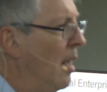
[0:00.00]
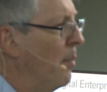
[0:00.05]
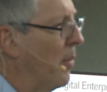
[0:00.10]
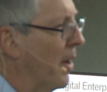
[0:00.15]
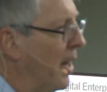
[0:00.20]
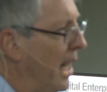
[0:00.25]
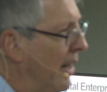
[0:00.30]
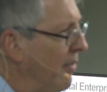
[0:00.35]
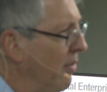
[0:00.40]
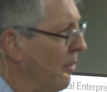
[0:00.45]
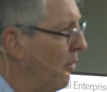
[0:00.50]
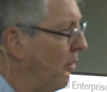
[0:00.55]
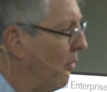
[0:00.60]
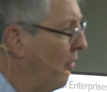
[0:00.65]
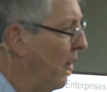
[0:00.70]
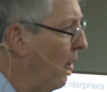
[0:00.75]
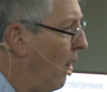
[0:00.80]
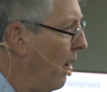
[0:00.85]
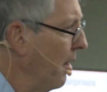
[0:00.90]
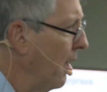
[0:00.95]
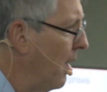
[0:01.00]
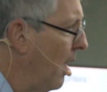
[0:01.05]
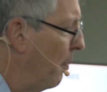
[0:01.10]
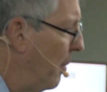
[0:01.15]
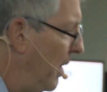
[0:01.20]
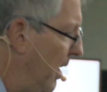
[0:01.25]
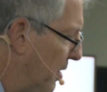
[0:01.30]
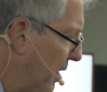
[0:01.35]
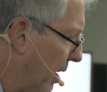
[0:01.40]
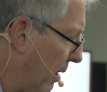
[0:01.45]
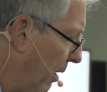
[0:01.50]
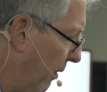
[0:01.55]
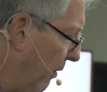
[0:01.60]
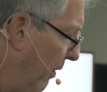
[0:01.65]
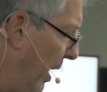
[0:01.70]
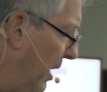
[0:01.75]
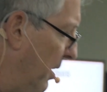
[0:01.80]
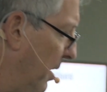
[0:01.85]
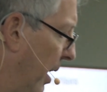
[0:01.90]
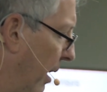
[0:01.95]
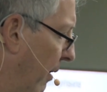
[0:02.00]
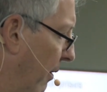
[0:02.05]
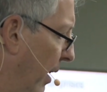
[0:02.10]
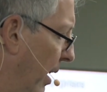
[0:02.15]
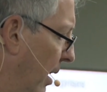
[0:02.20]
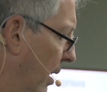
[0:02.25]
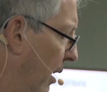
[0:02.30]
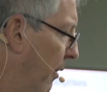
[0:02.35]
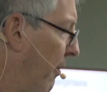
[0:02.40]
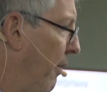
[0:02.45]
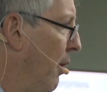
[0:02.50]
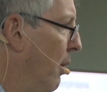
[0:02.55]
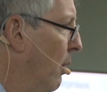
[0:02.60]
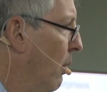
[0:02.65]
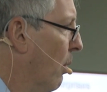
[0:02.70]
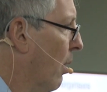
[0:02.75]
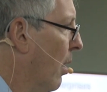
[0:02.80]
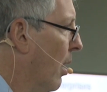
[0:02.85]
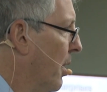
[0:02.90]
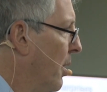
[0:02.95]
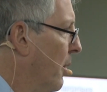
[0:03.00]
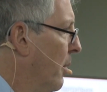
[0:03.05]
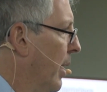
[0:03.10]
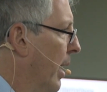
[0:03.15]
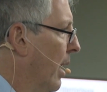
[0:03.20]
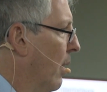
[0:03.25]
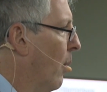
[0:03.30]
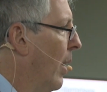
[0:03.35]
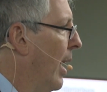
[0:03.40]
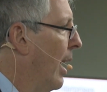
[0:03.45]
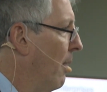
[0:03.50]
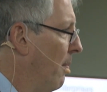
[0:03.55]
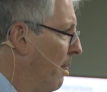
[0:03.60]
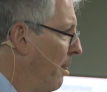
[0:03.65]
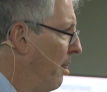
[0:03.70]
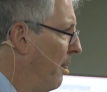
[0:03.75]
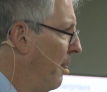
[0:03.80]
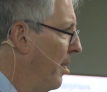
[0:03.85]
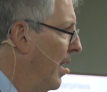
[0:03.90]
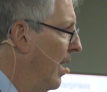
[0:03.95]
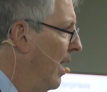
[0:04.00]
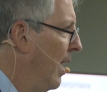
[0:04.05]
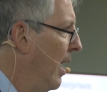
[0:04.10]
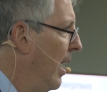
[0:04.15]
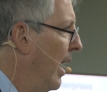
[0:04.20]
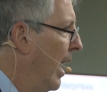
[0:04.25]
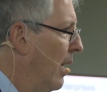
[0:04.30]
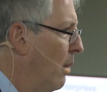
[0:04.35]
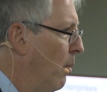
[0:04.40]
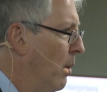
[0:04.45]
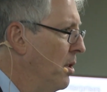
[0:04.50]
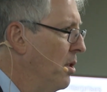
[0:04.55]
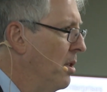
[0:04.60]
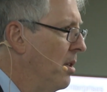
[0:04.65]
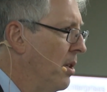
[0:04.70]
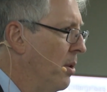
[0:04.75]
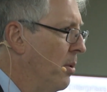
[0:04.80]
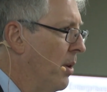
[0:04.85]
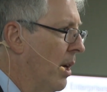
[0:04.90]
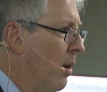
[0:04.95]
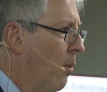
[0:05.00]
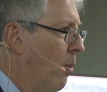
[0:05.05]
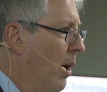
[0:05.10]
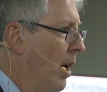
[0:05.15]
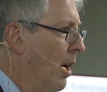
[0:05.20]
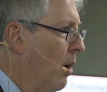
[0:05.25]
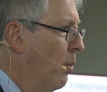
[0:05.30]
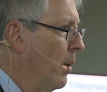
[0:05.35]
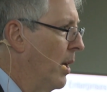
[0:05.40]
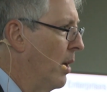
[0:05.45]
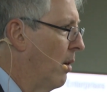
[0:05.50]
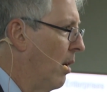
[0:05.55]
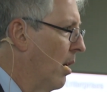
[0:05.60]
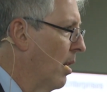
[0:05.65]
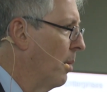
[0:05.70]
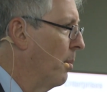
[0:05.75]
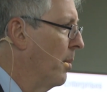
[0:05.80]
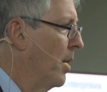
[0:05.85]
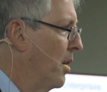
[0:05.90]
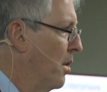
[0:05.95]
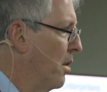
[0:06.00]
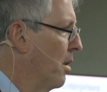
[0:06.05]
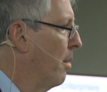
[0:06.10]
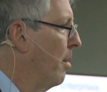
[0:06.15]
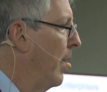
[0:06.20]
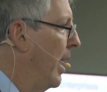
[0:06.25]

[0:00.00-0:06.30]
But for all the companies that are investing, very few are doing it well. And the ones that are doing it well, we call them digital